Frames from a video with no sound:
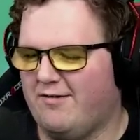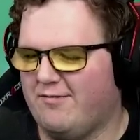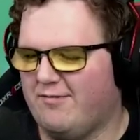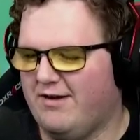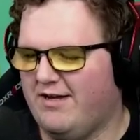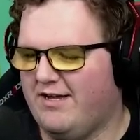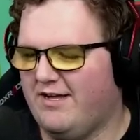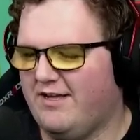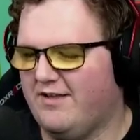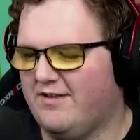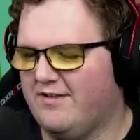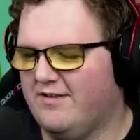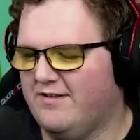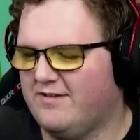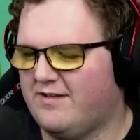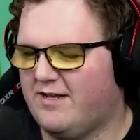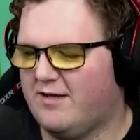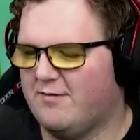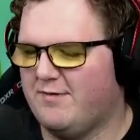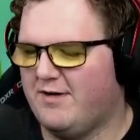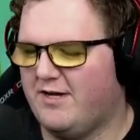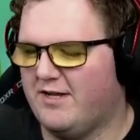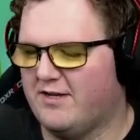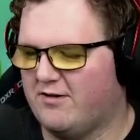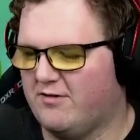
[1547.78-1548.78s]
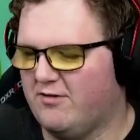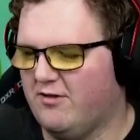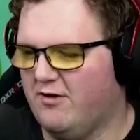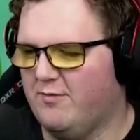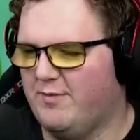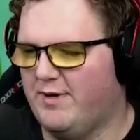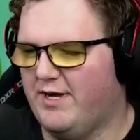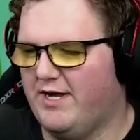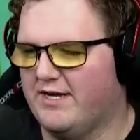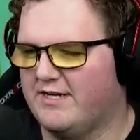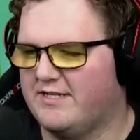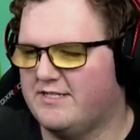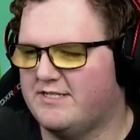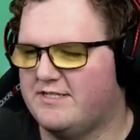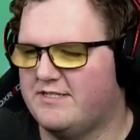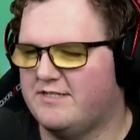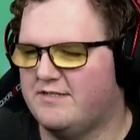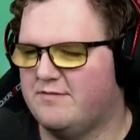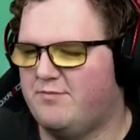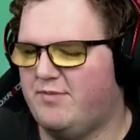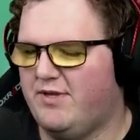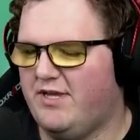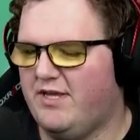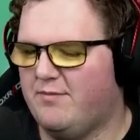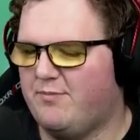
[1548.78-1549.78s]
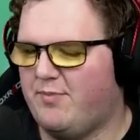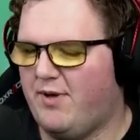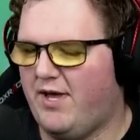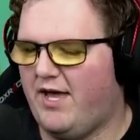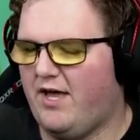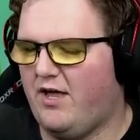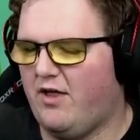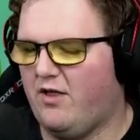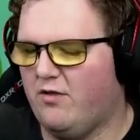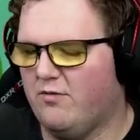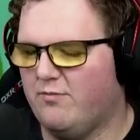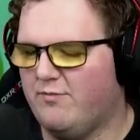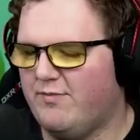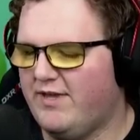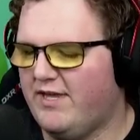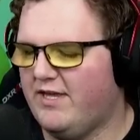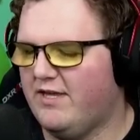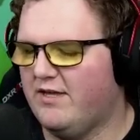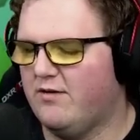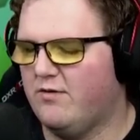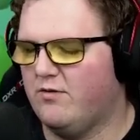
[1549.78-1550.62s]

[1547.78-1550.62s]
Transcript: Well, come on, Globox. Be a pal. Okay. Be a pal.